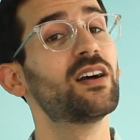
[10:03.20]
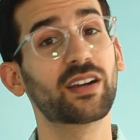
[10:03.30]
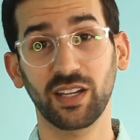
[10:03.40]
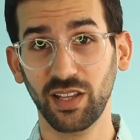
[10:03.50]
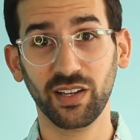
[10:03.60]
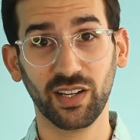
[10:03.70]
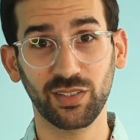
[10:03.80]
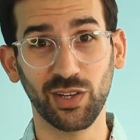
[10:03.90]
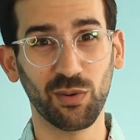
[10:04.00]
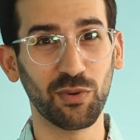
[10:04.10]
Good luck on
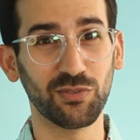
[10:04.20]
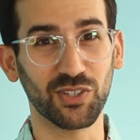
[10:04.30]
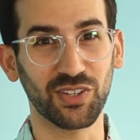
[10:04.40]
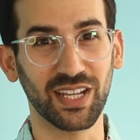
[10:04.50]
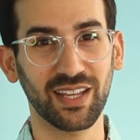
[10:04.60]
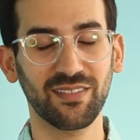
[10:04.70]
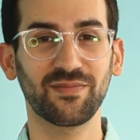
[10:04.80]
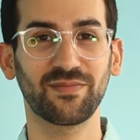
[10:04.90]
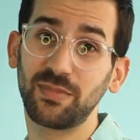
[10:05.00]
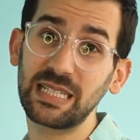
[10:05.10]
your oboe journey.
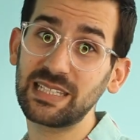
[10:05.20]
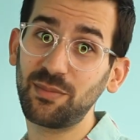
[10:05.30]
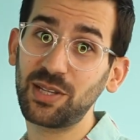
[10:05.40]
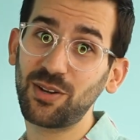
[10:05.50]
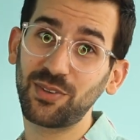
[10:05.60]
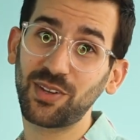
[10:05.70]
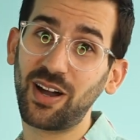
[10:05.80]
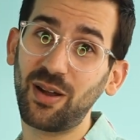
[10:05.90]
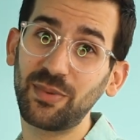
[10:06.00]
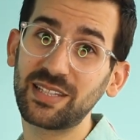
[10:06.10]
Please let me know in the
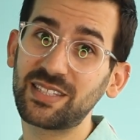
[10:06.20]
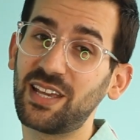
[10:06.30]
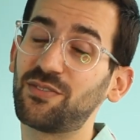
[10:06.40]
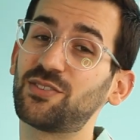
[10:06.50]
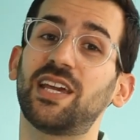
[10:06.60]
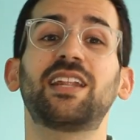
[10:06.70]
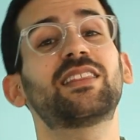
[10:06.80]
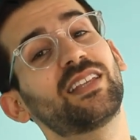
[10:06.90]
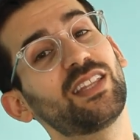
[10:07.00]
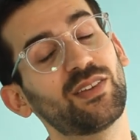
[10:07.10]
comments if there's
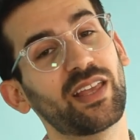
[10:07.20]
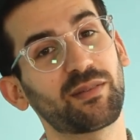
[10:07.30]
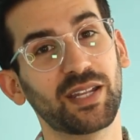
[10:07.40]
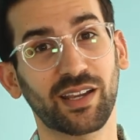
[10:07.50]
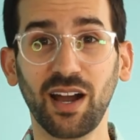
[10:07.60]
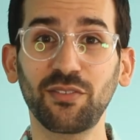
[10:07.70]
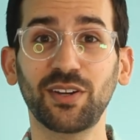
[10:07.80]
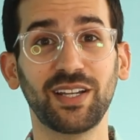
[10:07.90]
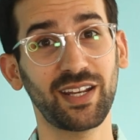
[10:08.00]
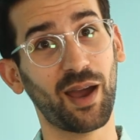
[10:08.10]
anything that you'd like me to cover
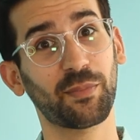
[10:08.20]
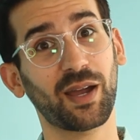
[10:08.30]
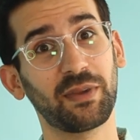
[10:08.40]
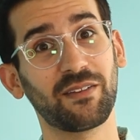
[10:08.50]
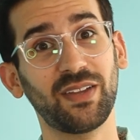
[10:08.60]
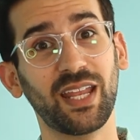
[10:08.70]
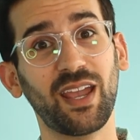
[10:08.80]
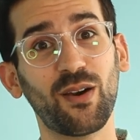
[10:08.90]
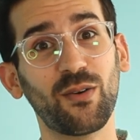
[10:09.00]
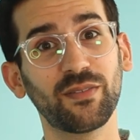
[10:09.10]
in an upcoming
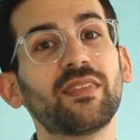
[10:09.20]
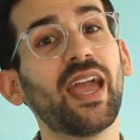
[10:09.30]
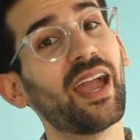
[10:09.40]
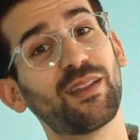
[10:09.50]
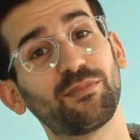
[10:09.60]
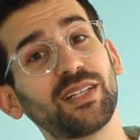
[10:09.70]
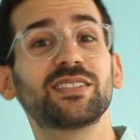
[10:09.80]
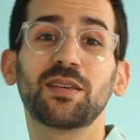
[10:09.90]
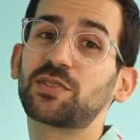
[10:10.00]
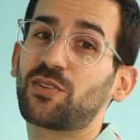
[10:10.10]
video, and please
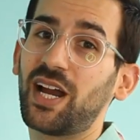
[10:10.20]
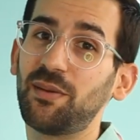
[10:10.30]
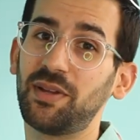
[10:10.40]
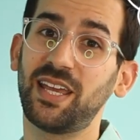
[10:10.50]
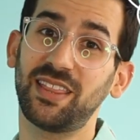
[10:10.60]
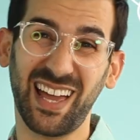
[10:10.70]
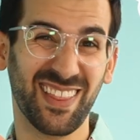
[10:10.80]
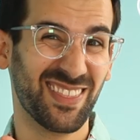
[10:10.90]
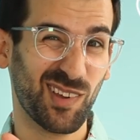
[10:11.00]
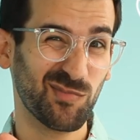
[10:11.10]
subscribe and hit
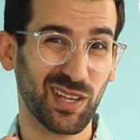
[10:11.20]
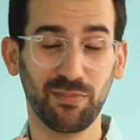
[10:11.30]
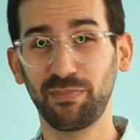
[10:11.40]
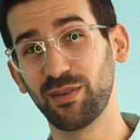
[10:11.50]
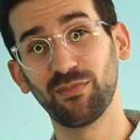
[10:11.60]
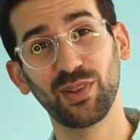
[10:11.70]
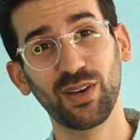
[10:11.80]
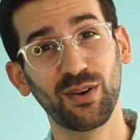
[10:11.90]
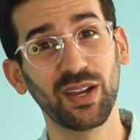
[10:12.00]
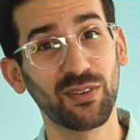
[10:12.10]
that thumbs up button
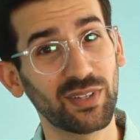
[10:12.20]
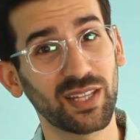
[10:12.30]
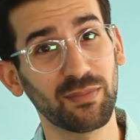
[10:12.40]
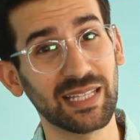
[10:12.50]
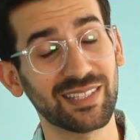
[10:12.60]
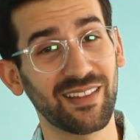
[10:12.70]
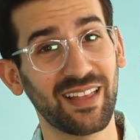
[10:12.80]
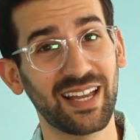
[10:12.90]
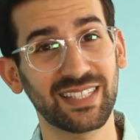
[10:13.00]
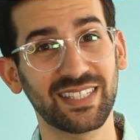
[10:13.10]
below, it really means a
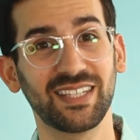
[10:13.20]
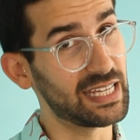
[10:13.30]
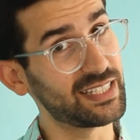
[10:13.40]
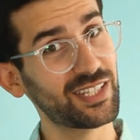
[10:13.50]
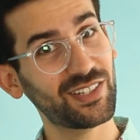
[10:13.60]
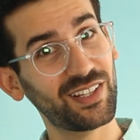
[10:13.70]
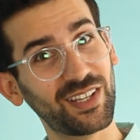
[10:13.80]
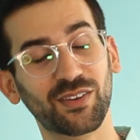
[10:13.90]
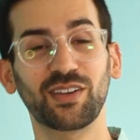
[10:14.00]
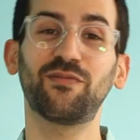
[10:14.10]
lot. Additionally,
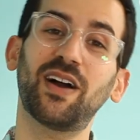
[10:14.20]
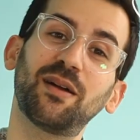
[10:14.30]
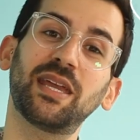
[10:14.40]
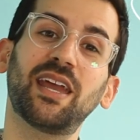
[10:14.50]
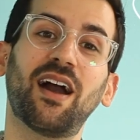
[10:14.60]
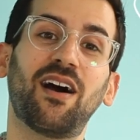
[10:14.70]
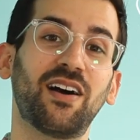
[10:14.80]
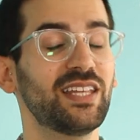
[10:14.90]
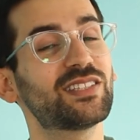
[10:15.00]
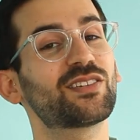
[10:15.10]
you can find me on
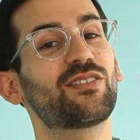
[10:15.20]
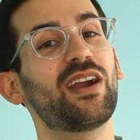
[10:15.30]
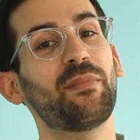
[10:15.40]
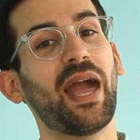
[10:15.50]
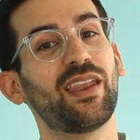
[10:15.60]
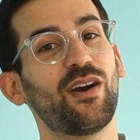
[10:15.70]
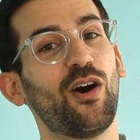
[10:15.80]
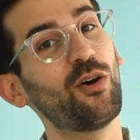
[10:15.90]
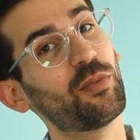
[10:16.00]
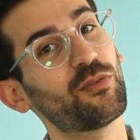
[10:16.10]
Instagram at
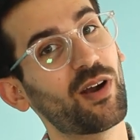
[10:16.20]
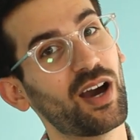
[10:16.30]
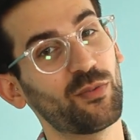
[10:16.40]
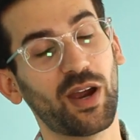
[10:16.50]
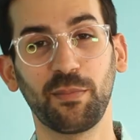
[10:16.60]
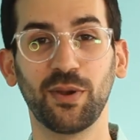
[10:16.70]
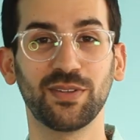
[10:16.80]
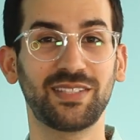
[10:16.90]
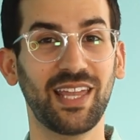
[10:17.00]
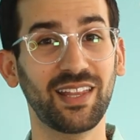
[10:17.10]
oboeron where I
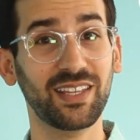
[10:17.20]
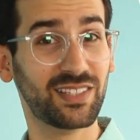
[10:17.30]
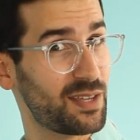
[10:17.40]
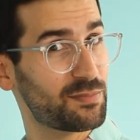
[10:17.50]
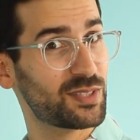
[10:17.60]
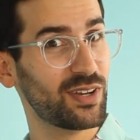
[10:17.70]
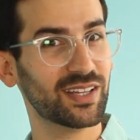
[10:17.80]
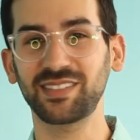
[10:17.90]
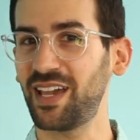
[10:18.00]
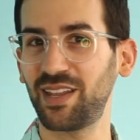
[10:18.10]
post daily tips,
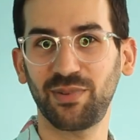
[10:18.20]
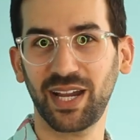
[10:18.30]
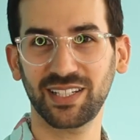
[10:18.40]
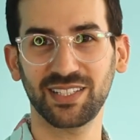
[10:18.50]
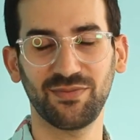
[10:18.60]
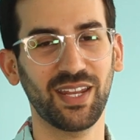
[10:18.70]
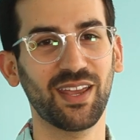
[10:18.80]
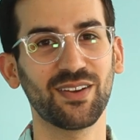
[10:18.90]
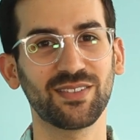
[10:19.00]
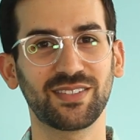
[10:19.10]
tricks, and practice
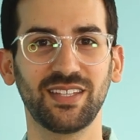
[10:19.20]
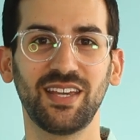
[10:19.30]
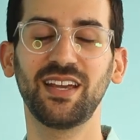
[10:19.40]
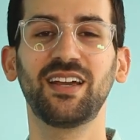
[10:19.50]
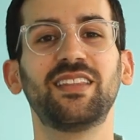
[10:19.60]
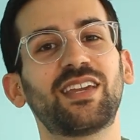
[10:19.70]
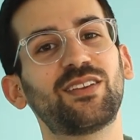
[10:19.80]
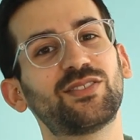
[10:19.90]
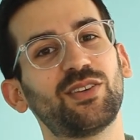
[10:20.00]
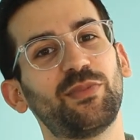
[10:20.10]
videos. Thank
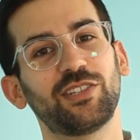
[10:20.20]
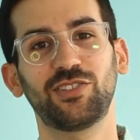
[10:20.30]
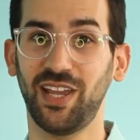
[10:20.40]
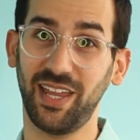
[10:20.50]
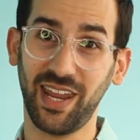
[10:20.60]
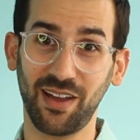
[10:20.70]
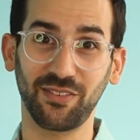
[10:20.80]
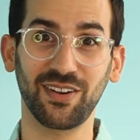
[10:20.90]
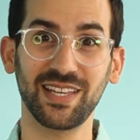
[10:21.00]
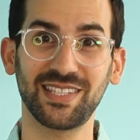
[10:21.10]
you so much and have a
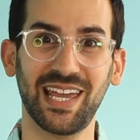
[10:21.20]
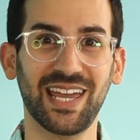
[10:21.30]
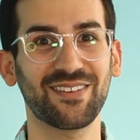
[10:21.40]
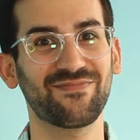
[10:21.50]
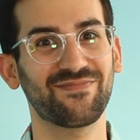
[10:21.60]
great day.